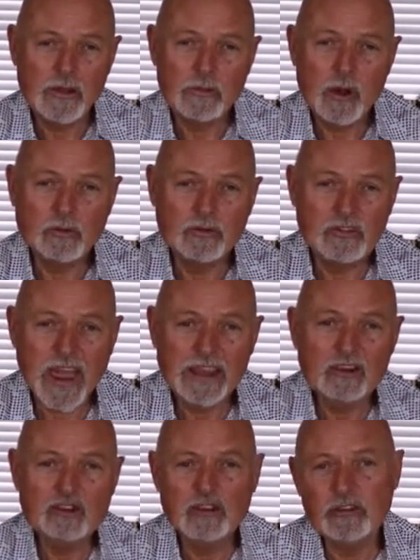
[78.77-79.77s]
the most
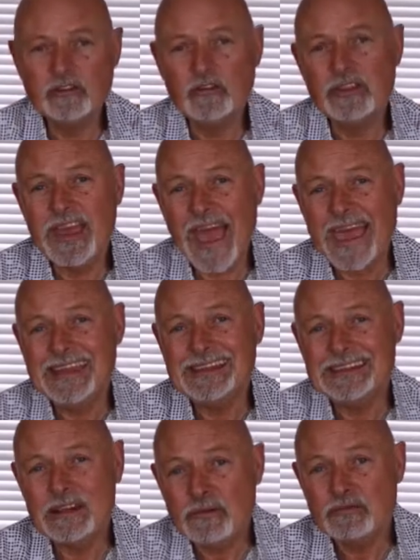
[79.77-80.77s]
dangerous of the
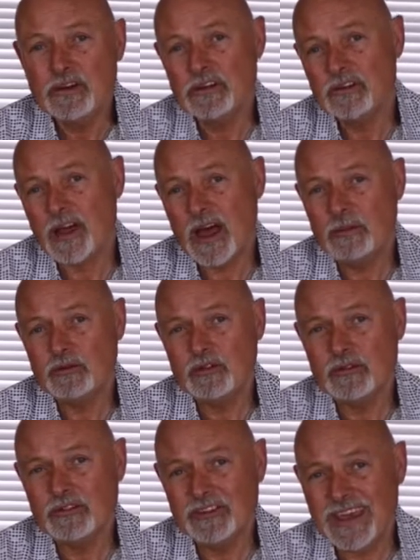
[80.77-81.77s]
8 different types
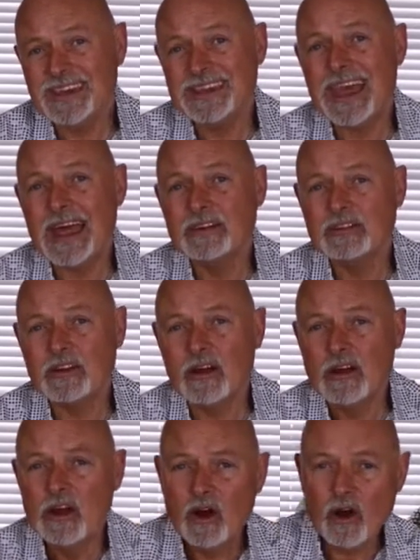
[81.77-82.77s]
of skin
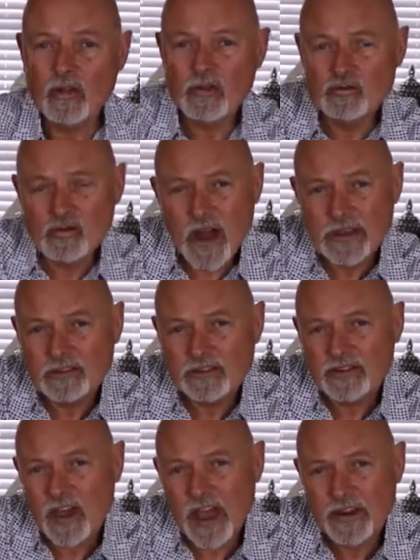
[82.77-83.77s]
cancer on the right
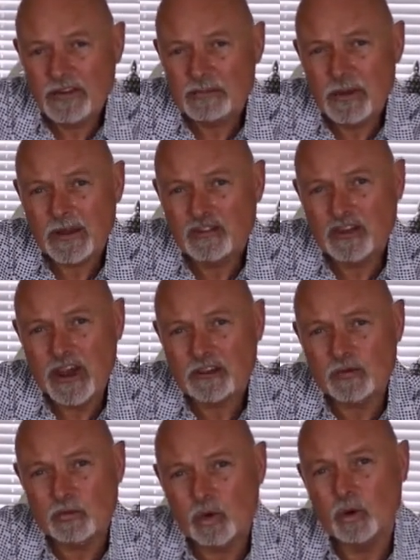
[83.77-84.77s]
side of my
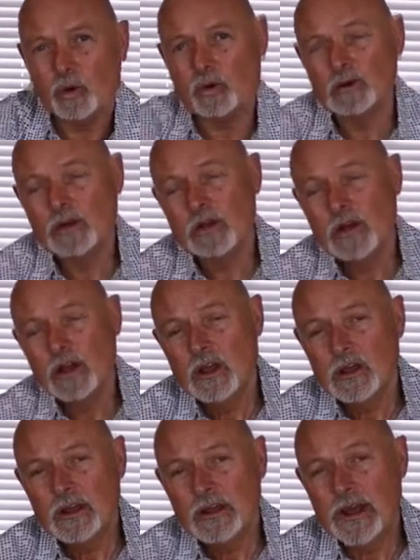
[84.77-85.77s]
chest wall.
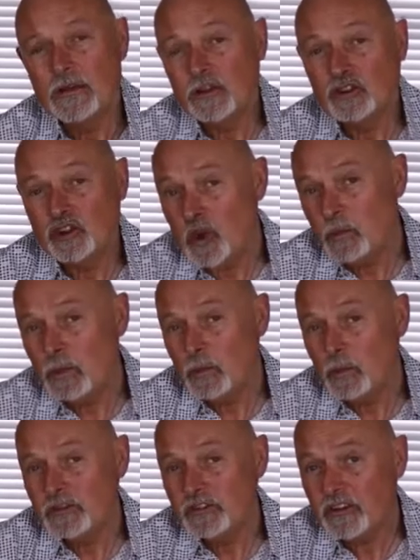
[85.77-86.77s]
Now the tumour
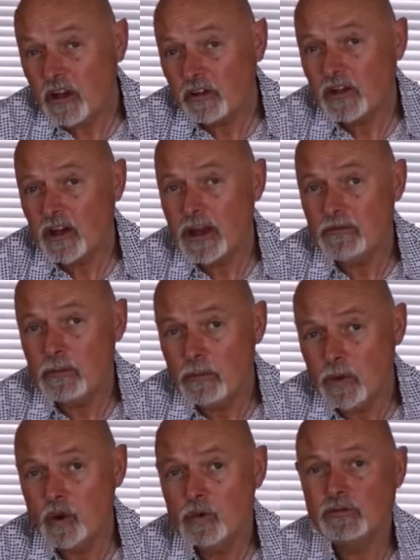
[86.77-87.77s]
was surgically
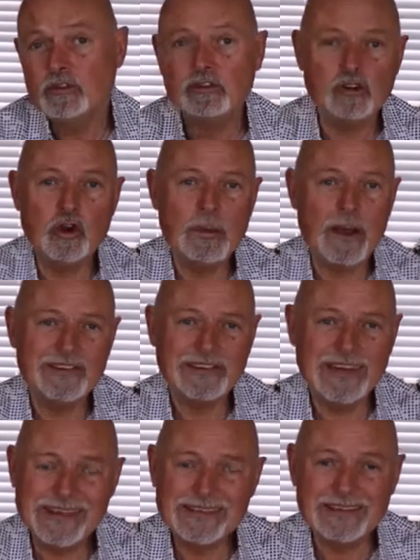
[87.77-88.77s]
removed 2 months
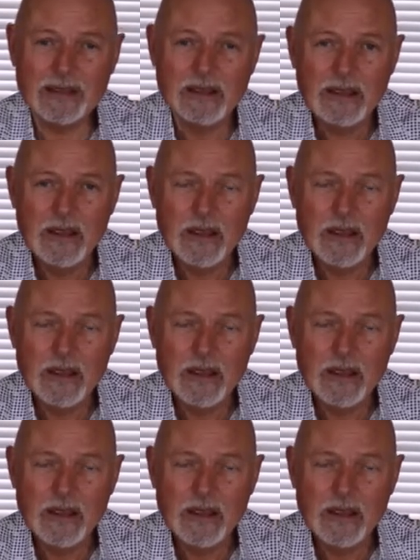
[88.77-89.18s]
later,